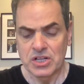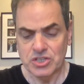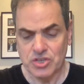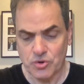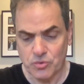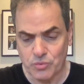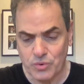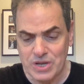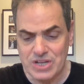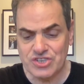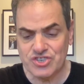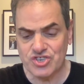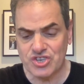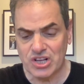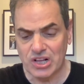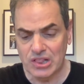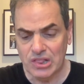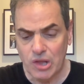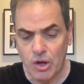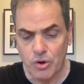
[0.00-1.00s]
to reach
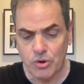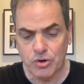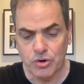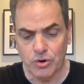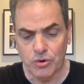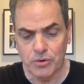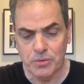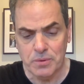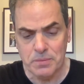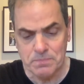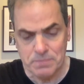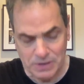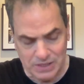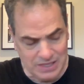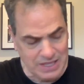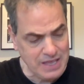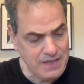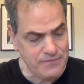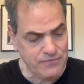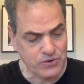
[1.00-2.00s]
the local
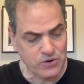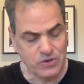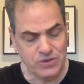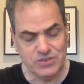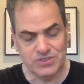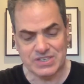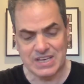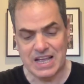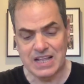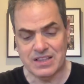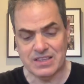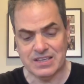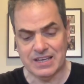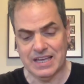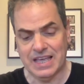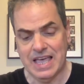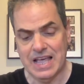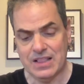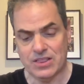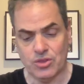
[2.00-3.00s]
believers and to
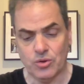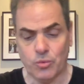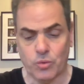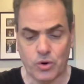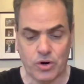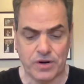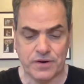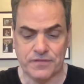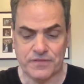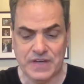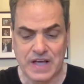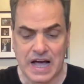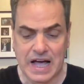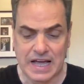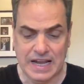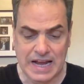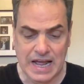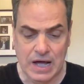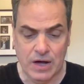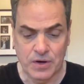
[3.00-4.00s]
get the word of
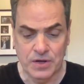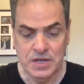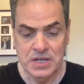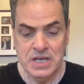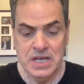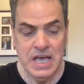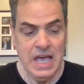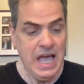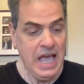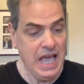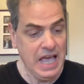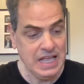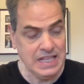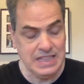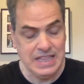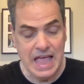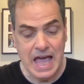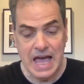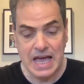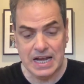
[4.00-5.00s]
God out
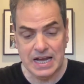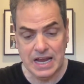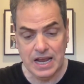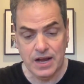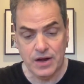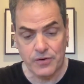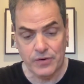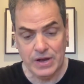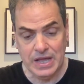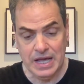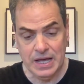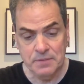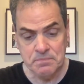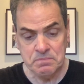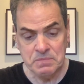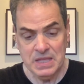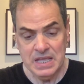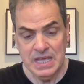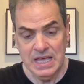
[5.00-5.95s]
in that area.